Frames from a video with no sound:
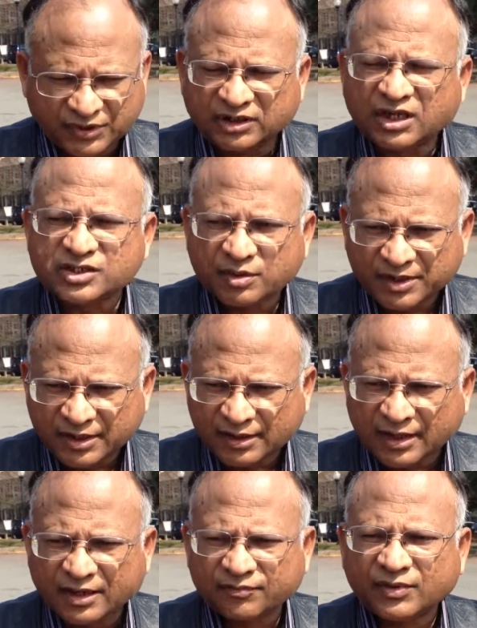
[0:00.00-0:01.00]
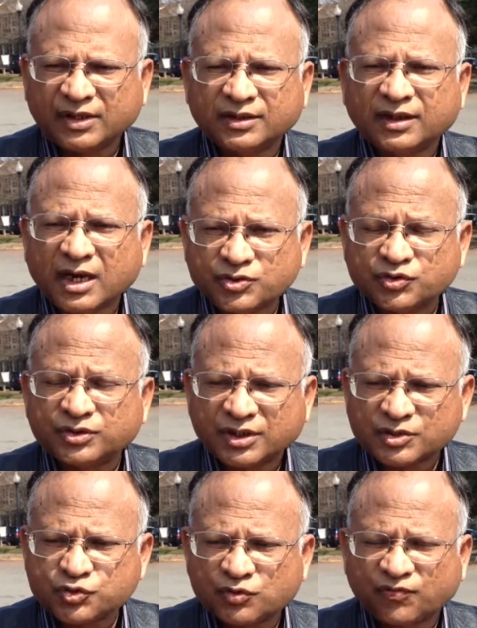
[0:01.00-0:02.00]
Yeah, there's remaining life, and then also it
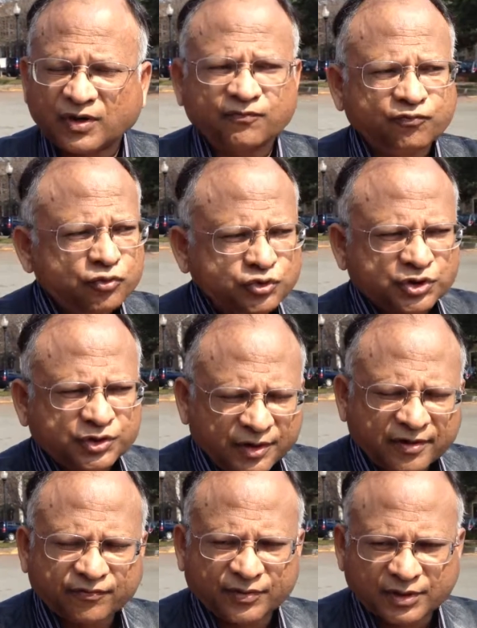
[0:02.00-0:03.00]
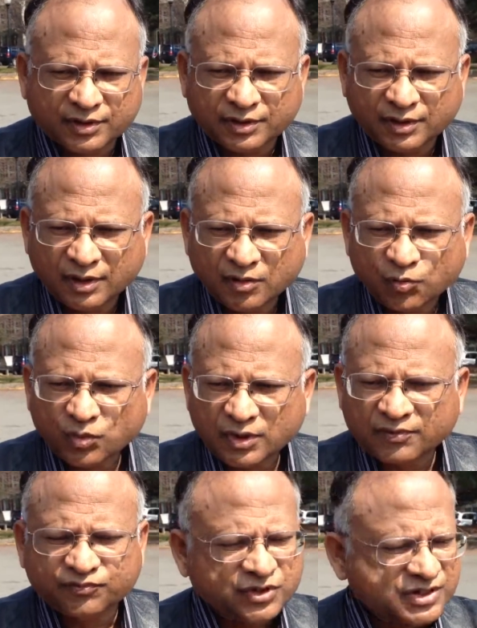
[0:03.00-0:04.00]
tells you for future traffic,
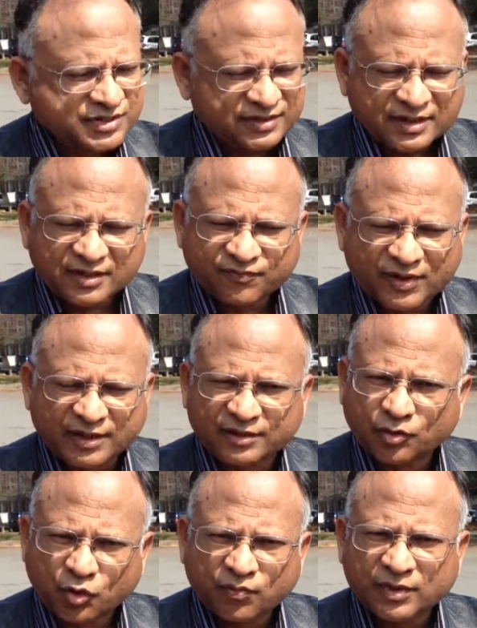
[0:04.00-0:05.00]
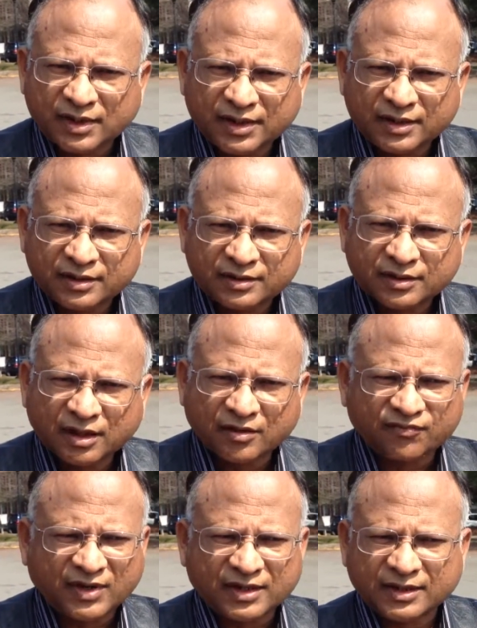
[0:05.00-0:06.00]
if there's need for an overlay or
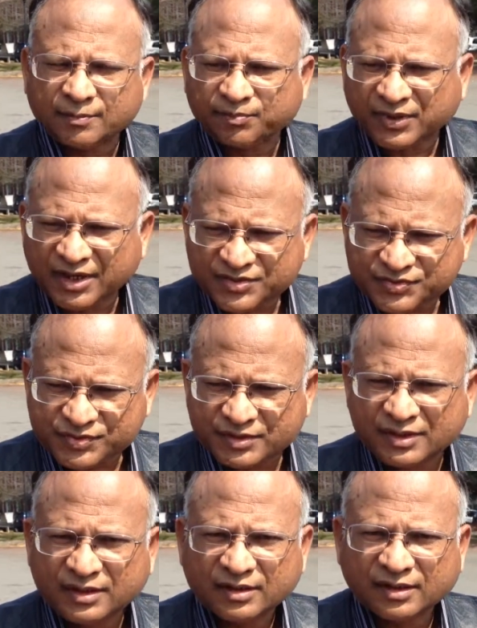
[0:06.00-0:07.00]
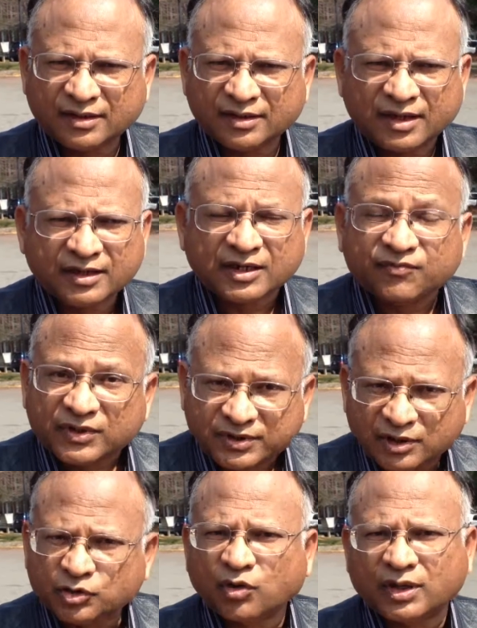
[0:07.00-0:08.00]
for in-place inlaying, it will
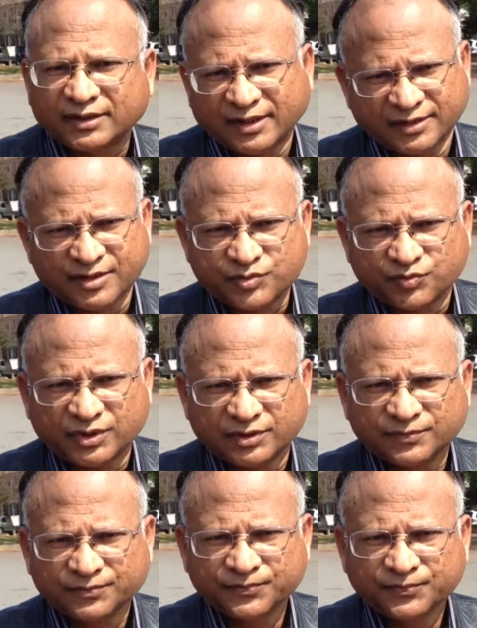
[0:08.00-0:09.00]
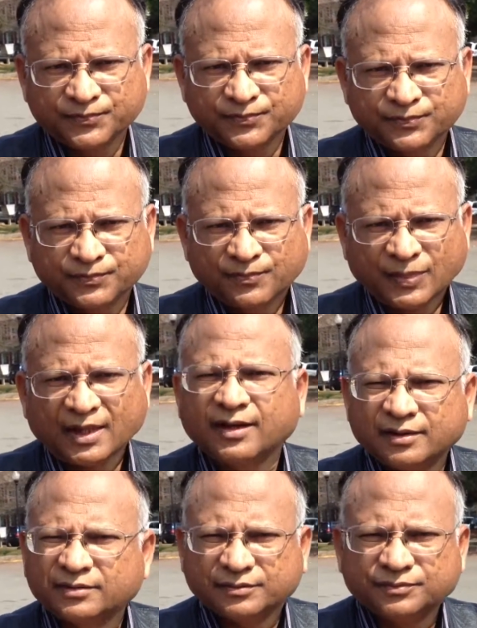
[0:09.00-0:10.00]
tell you all that as well. Okay.
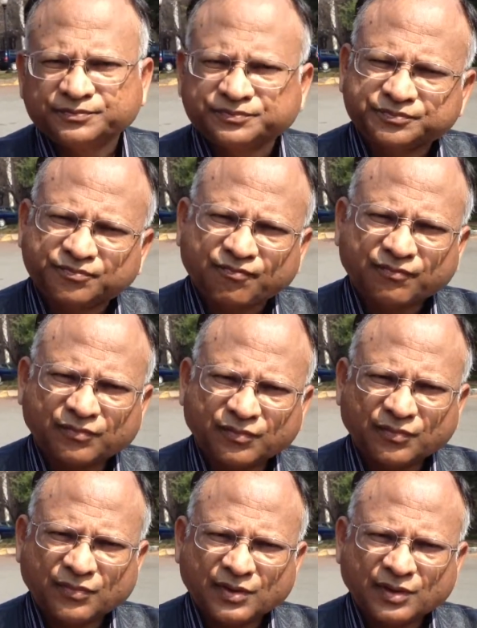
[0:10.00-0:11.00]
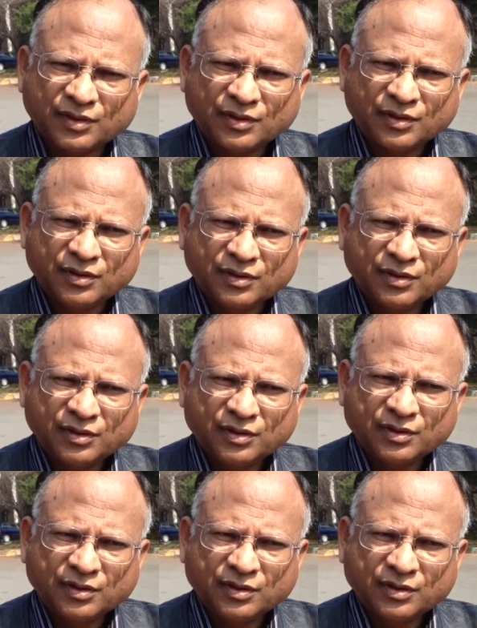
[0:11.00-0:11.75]
And how is this software available right now?